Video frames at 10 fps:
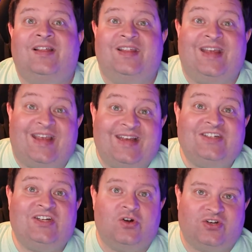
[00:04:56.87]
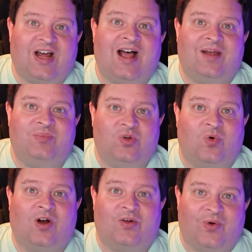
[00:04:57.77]
the easier time you
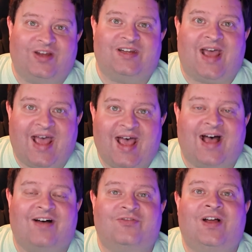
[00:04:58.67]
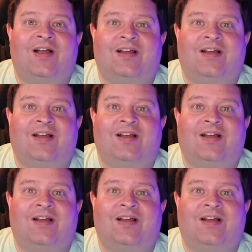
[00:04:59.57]
are going to have